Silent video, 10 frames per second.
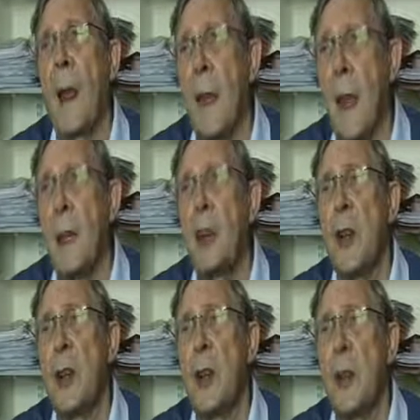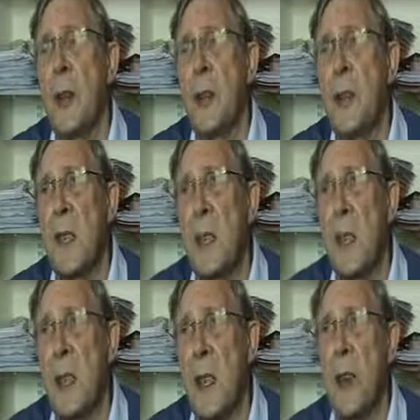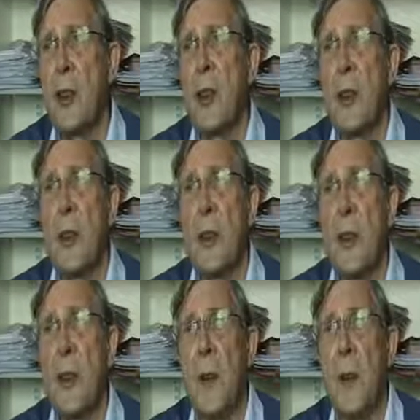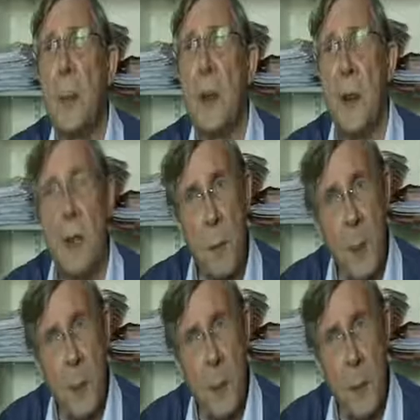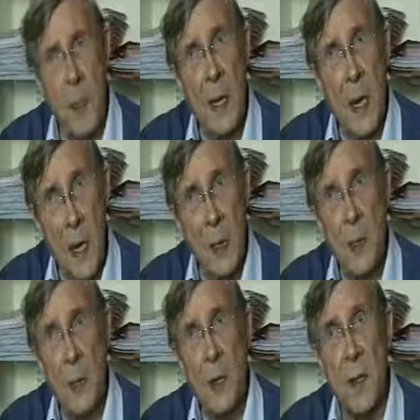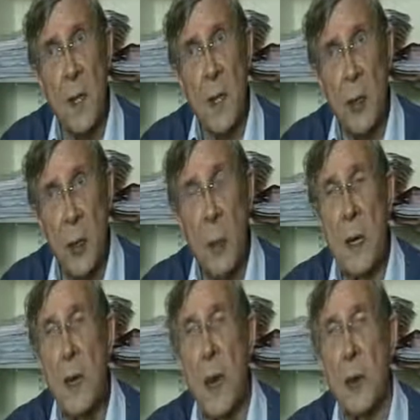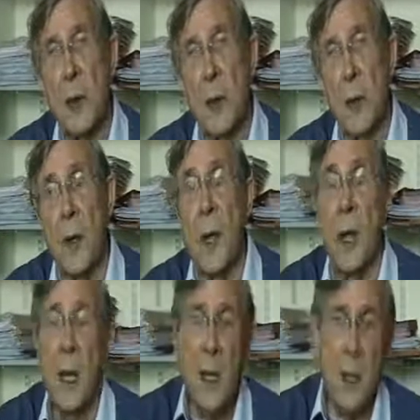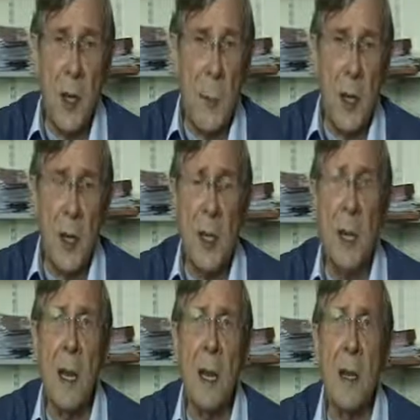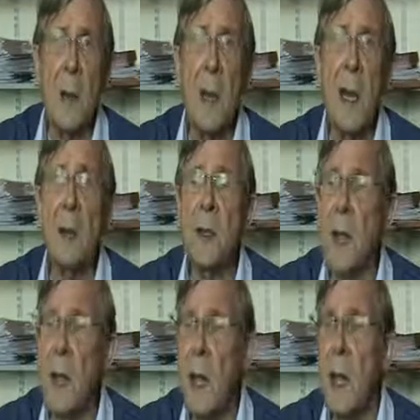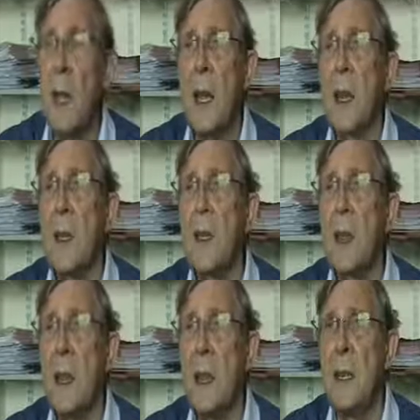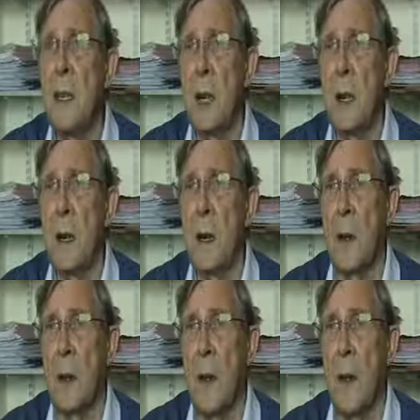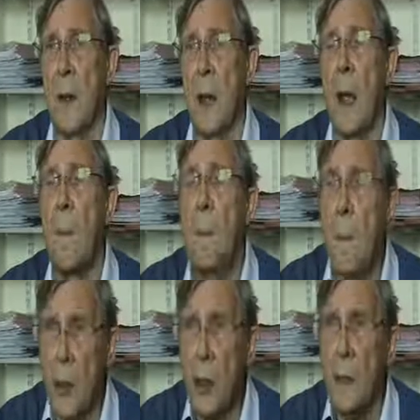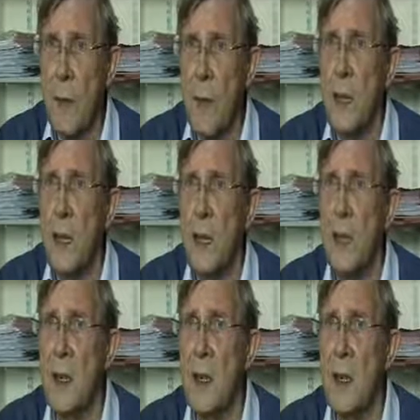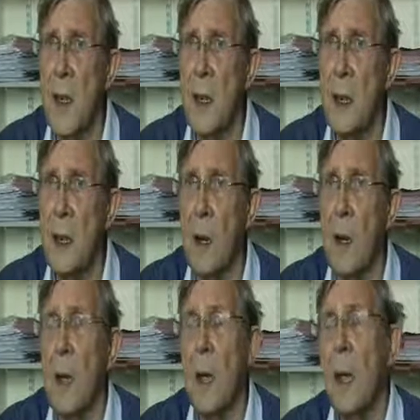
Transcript: engaging learners in intentional learning, because PPP caters to intentional learning. TBLT caters to incidental learning. Much of learning is incidental.